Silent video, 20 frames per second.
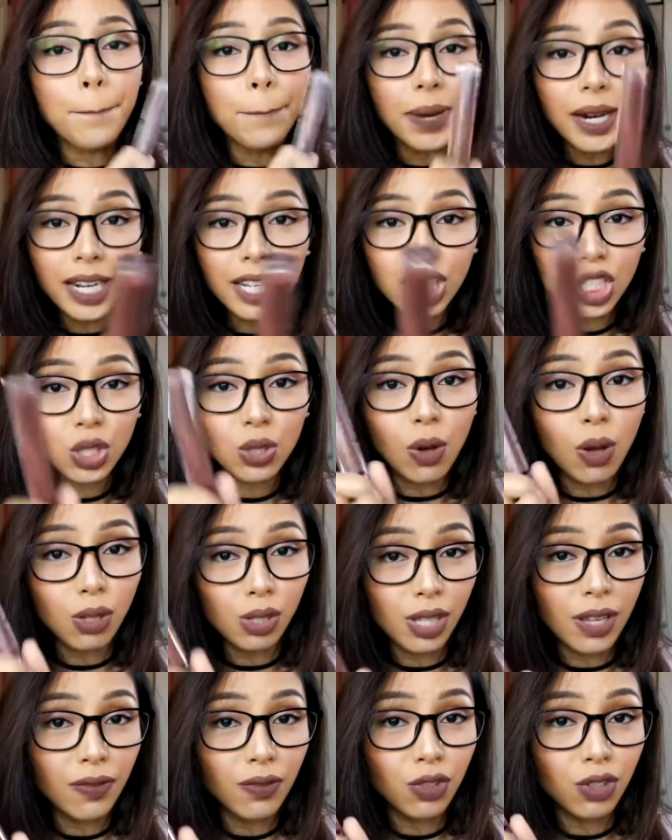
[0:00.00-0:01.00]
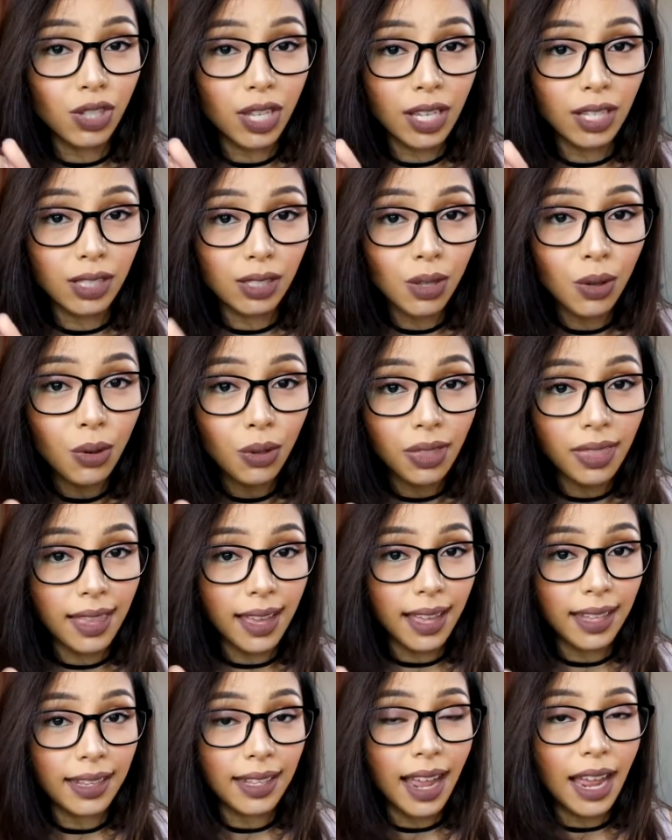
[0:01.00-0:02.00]
But you also have to take note
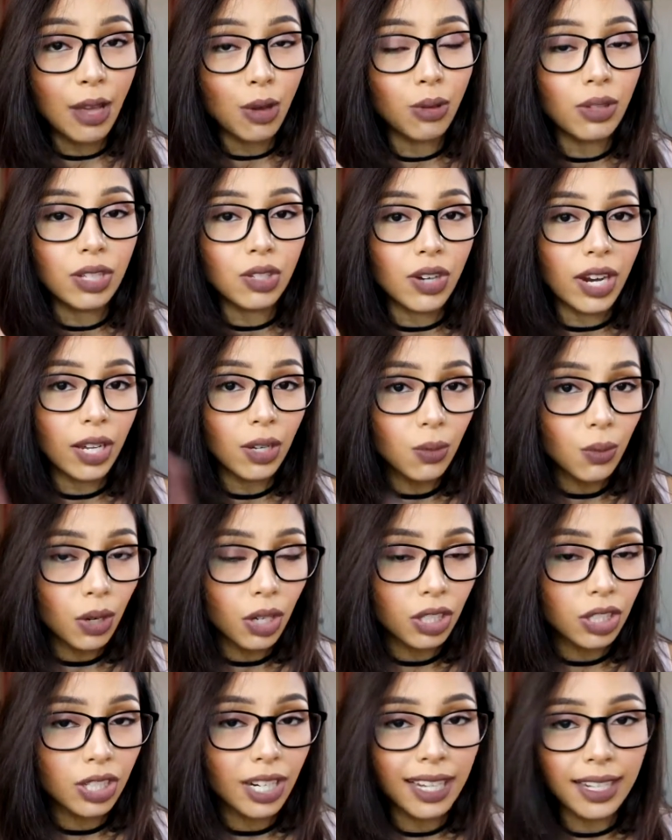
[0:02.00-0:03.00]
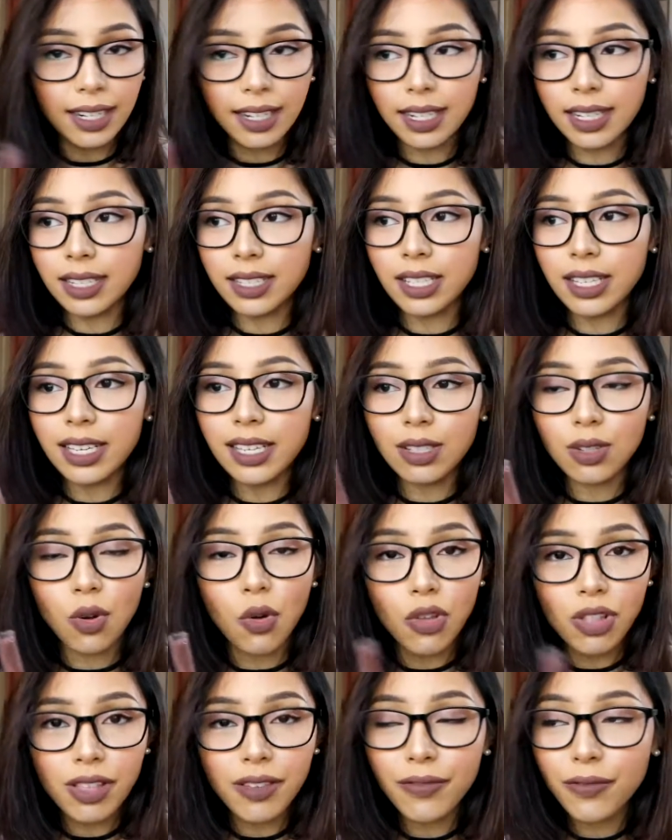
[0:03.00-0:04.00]
that I only drank water, I didn't eat
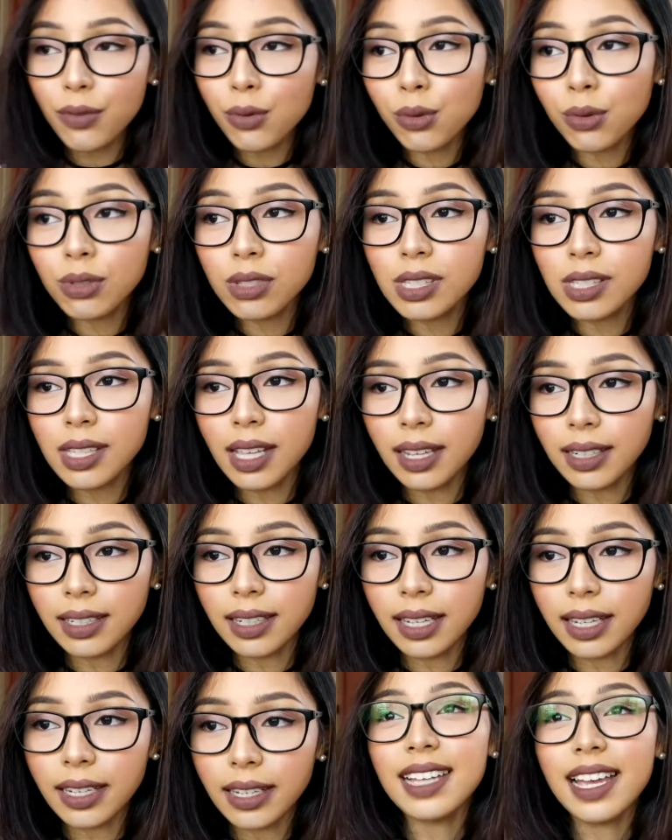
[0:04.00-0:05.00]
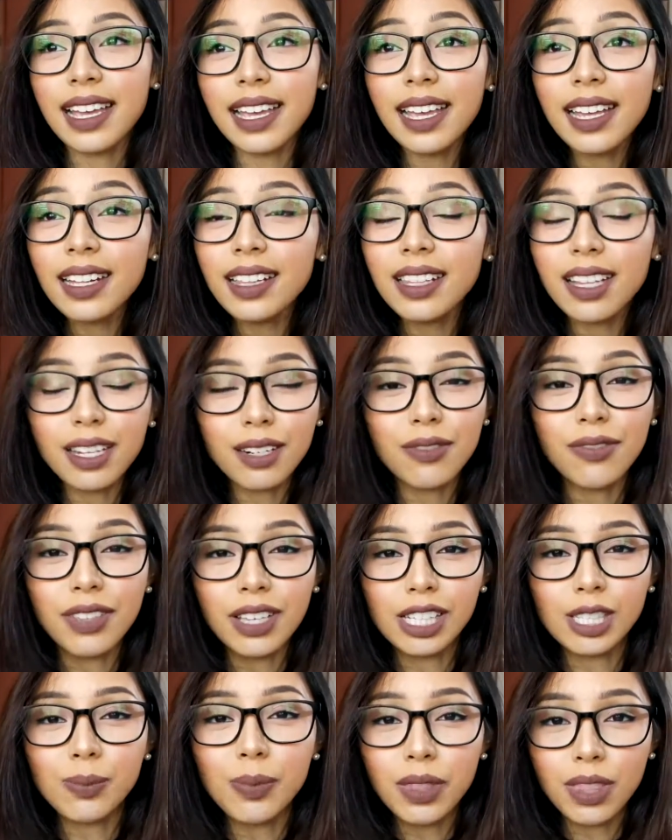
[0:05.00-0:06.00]
oily foods, that they I ate a lot of
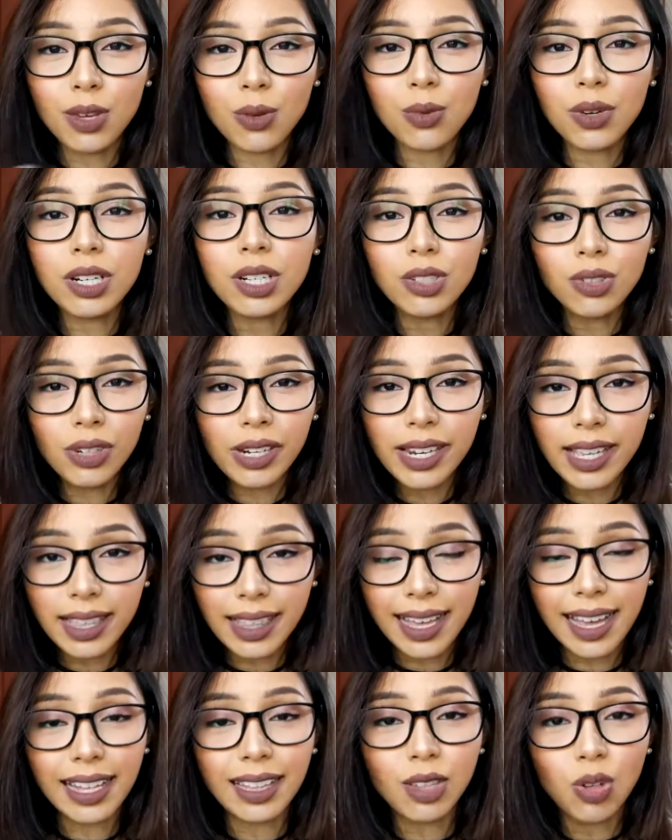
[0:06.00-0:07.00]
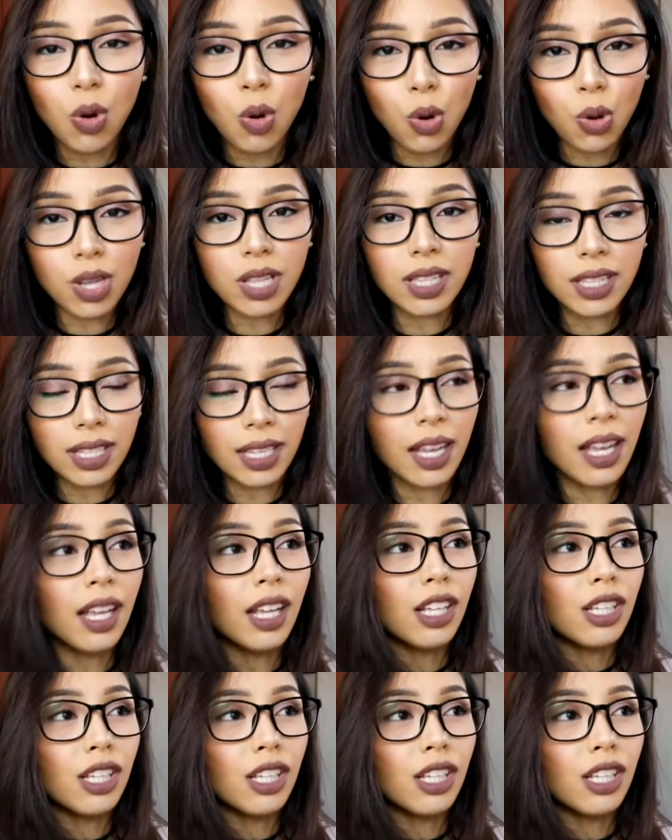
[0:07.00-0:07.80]
things, but they weren't really that oily.